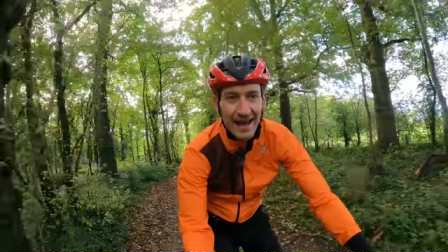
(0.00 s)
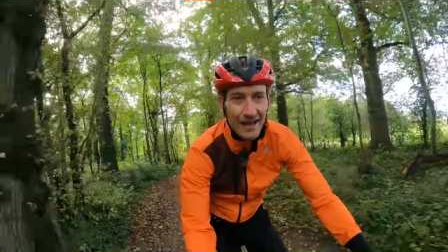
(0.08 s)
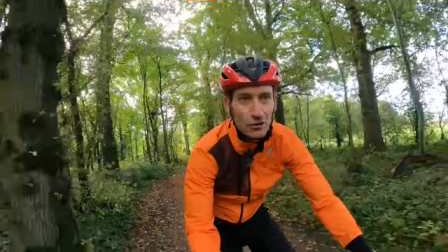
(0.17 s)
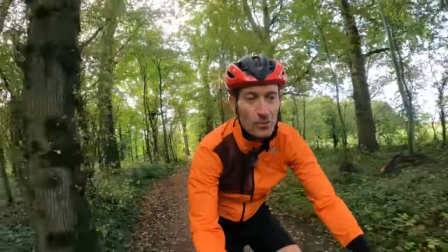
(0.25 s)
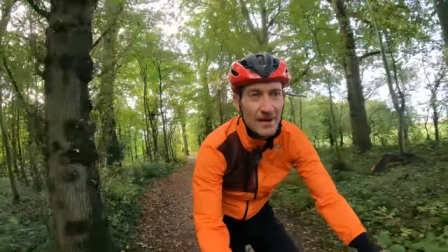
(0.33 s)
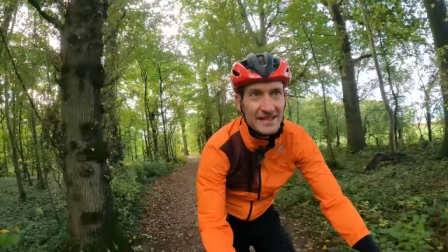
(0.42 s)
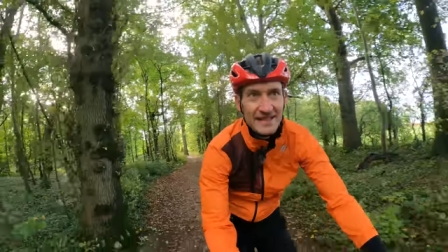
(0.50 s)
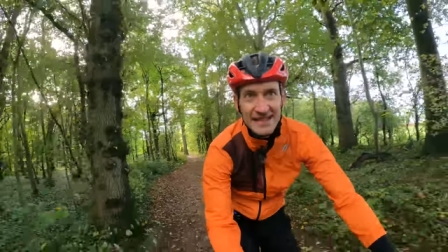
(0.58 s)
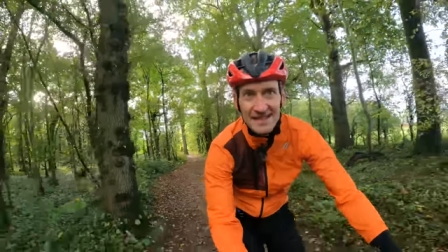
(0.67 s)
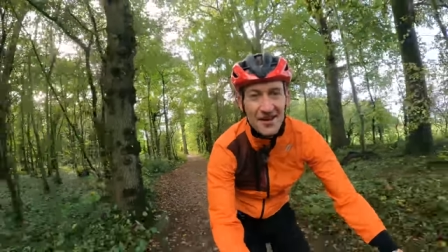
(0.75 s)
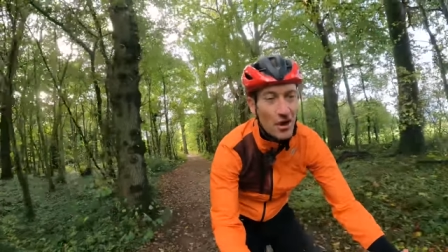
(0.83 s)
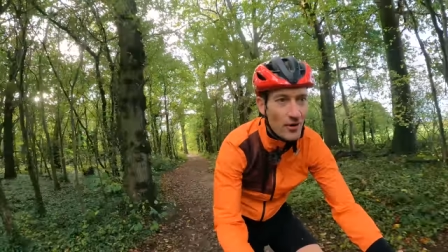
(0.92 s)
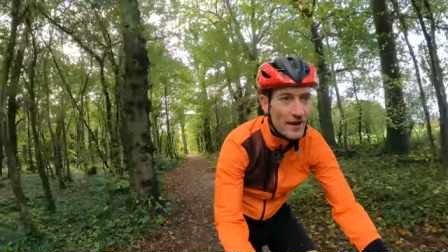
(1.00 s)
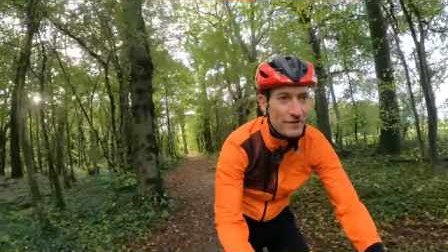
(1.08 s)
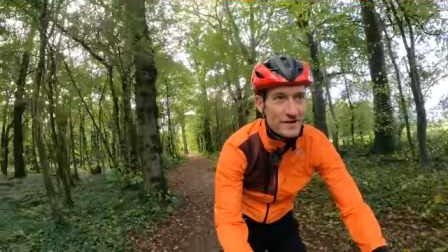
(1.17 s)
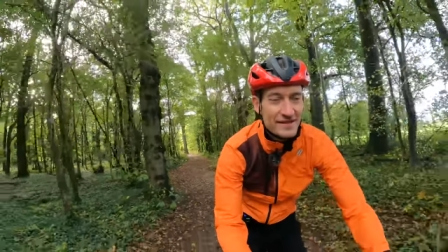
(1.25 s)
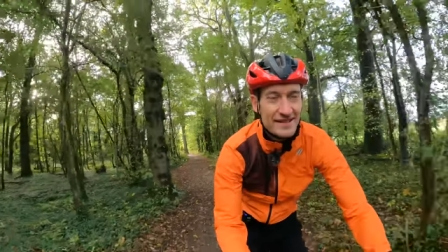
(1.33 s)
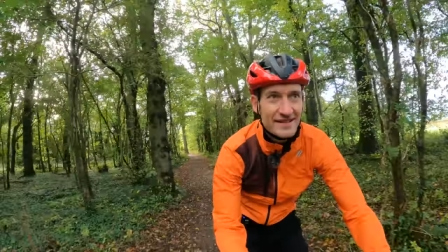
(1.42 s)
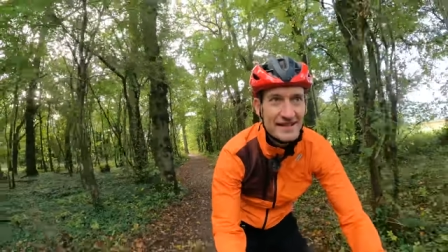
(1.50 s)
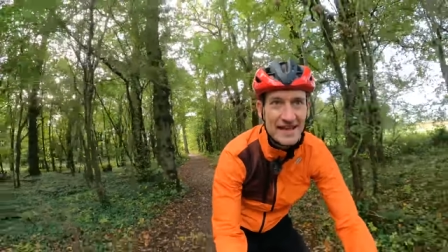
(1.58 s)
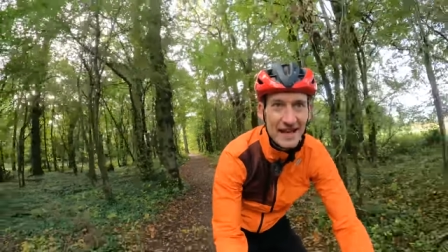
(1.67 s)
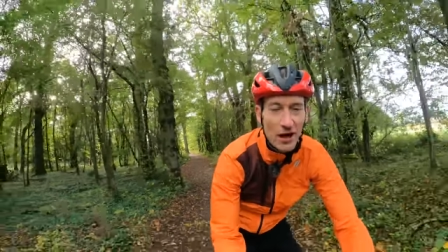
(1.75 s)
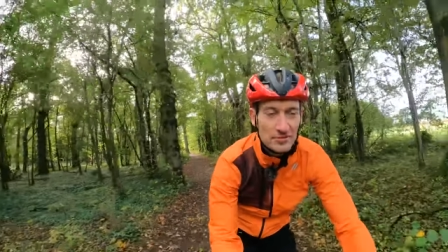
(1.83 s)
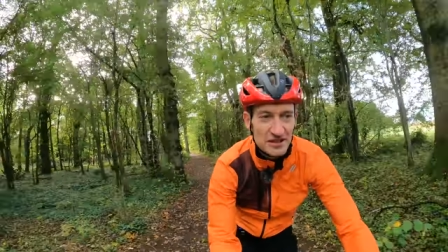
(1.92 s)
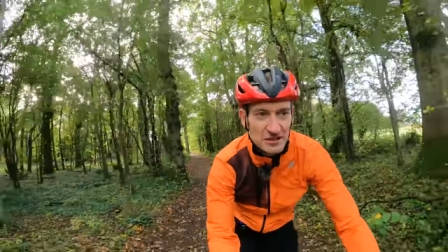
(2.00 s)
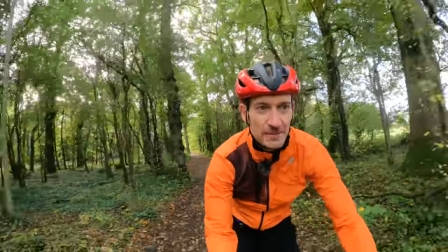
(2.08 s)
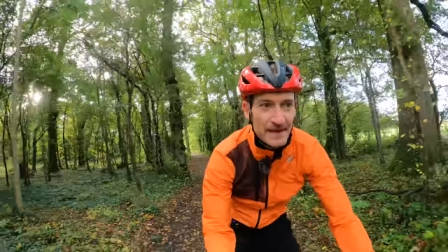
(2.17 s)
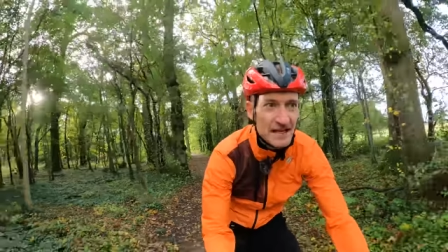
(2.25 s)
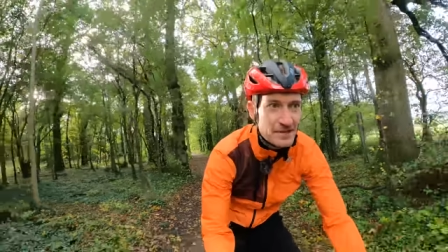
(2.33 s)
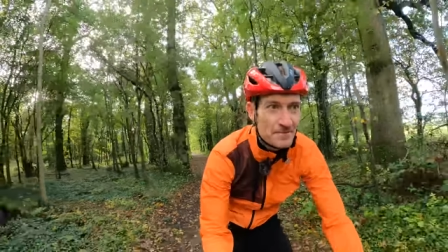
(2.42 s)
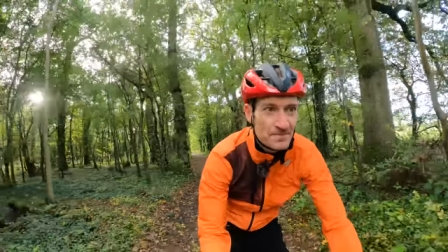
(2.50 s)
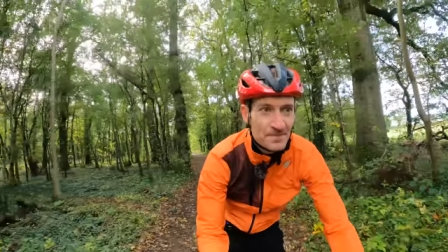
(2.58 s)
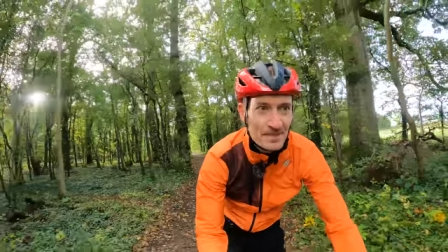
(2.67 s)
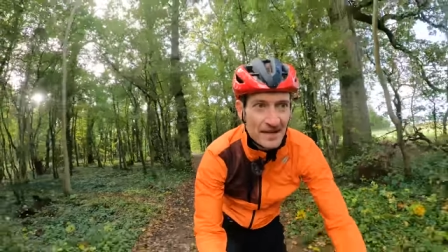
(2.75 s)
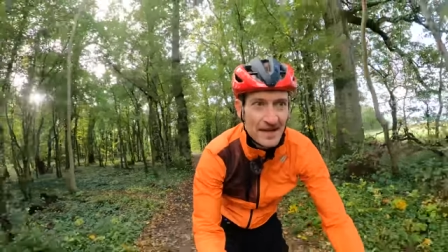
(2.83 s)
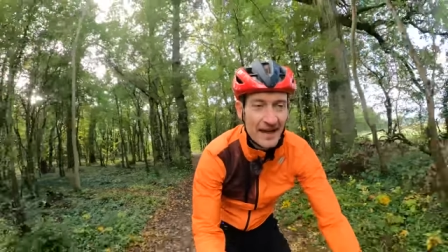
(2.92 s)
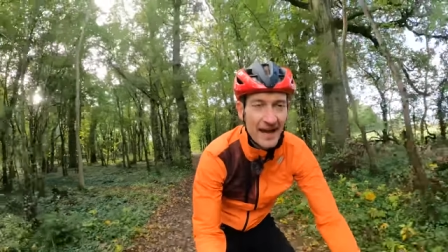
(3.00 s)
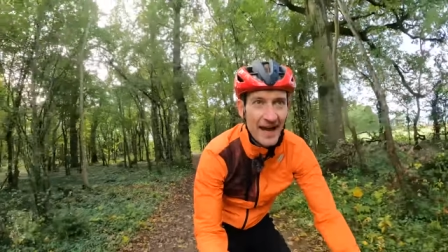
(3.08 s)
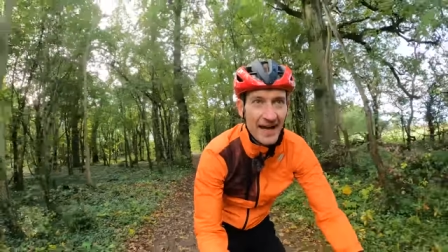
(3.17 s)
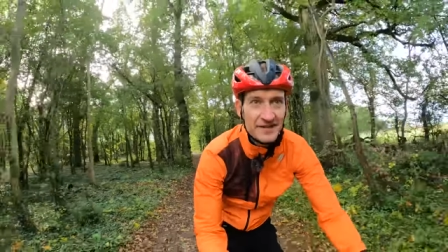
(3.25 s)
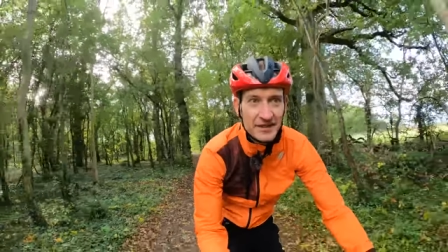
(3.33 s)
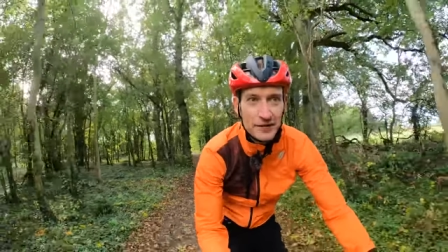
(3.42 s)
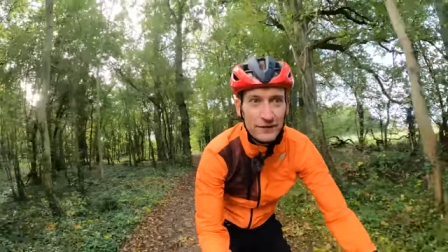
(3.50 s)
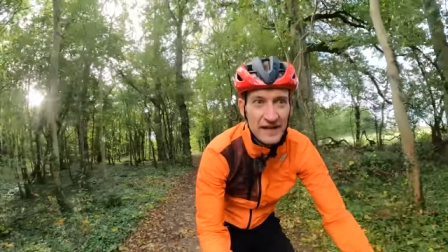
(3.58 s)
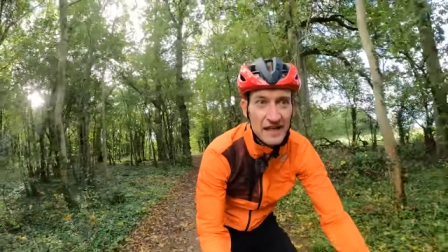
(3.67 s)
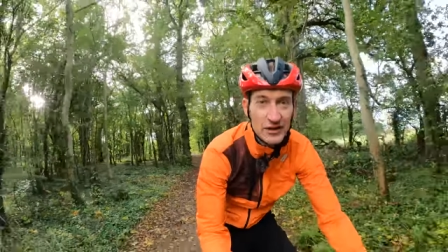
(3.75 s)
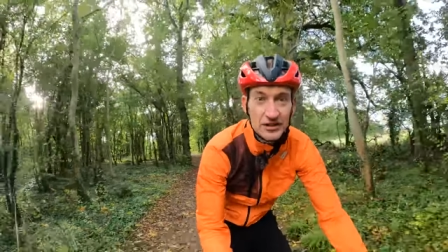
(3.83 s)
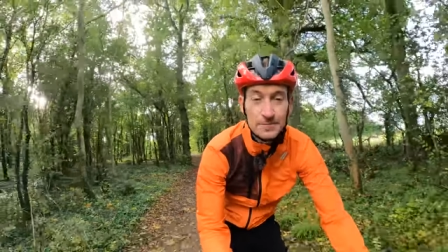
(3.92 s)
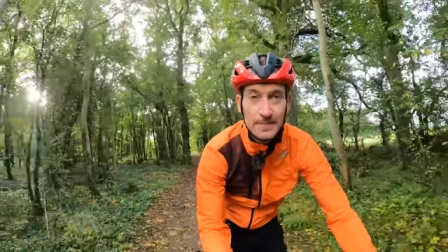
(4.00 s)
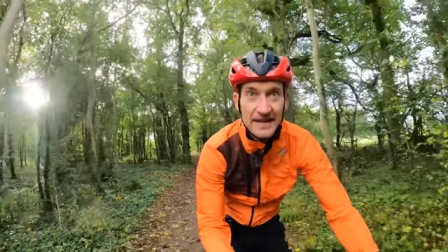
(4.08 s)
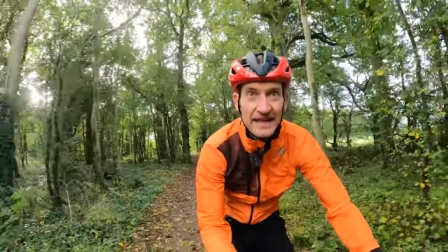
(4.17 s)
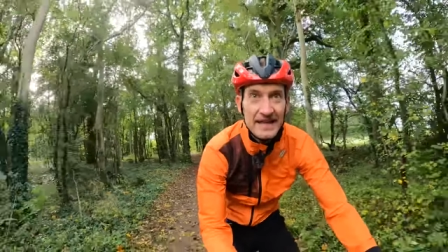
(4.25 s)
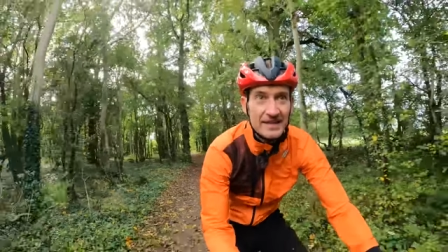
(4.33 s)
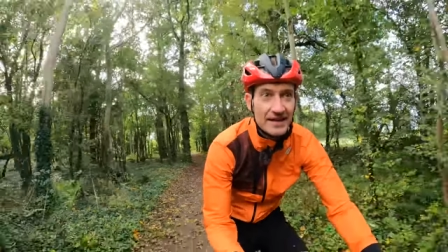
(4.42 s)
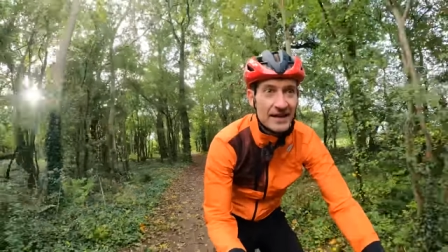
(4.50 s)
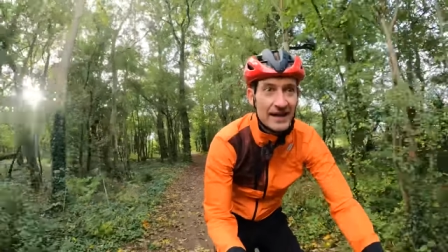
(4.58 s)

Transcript: and almost needs no effort to get it up to speed. And it's this feeling of speed